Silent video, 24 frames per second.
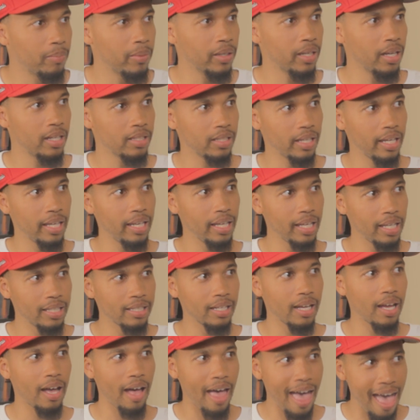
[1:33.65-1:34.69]
Because it is
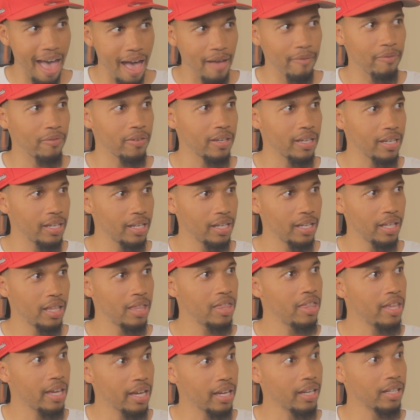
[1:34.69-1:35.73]
a heavy
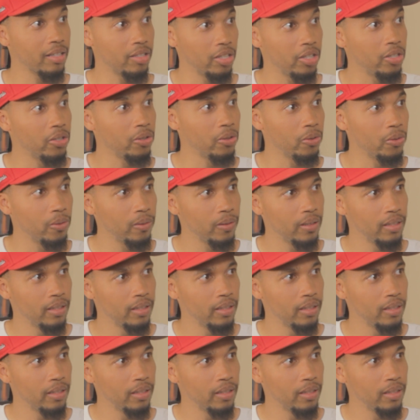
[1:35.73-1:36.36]
thing to do.